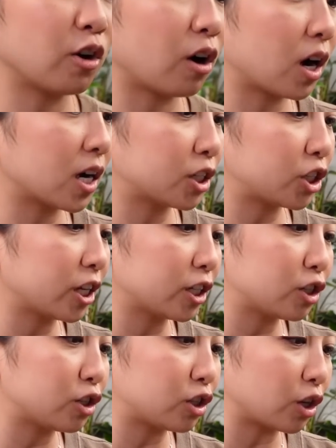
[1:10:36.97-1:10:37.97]
gosh,
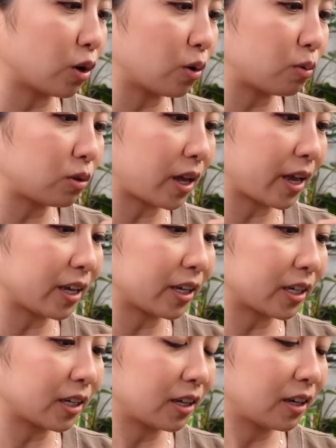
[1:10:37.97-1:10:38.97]
it's so like,
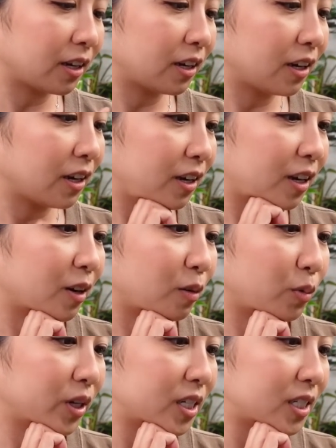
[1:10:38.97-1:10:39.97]

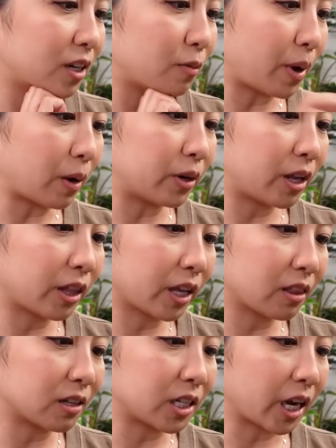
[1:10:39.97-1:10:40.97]
what is it about it?
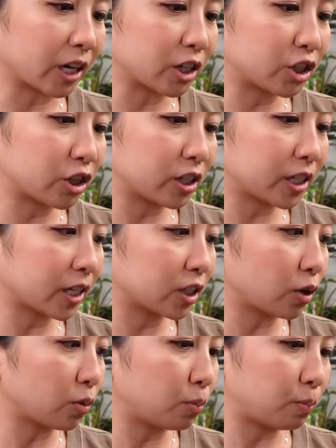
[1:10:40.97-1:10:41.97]
Like the texture, it's like
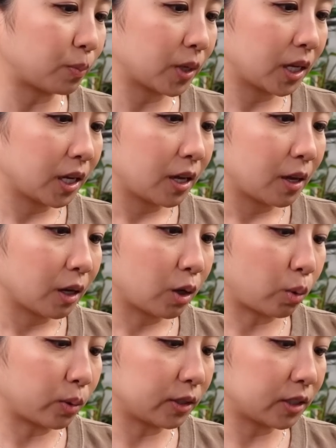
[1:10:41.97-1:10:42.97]
so
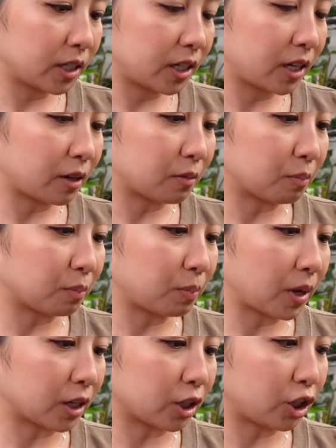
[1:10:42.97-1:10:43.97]
quilted
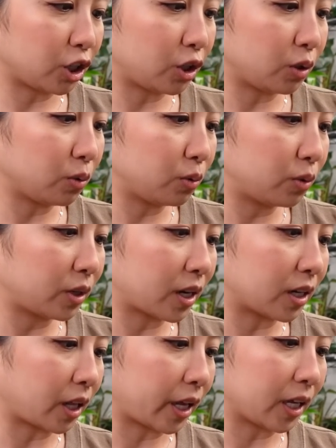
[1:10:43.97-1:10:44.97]
and cute
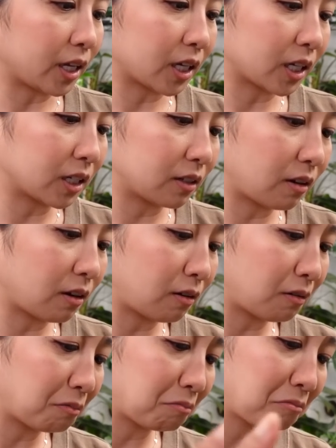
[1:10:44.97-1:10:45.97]
and like,
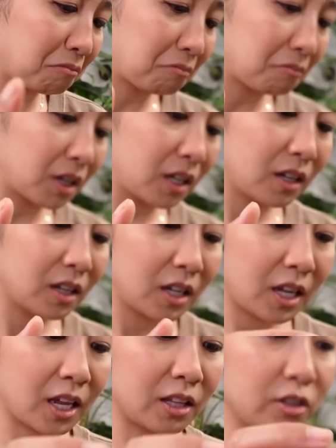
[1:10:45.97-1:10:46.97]
ugh.
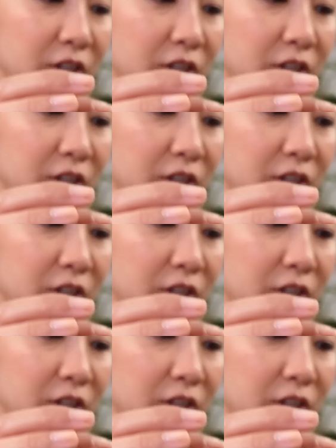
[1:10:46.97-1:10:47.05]
And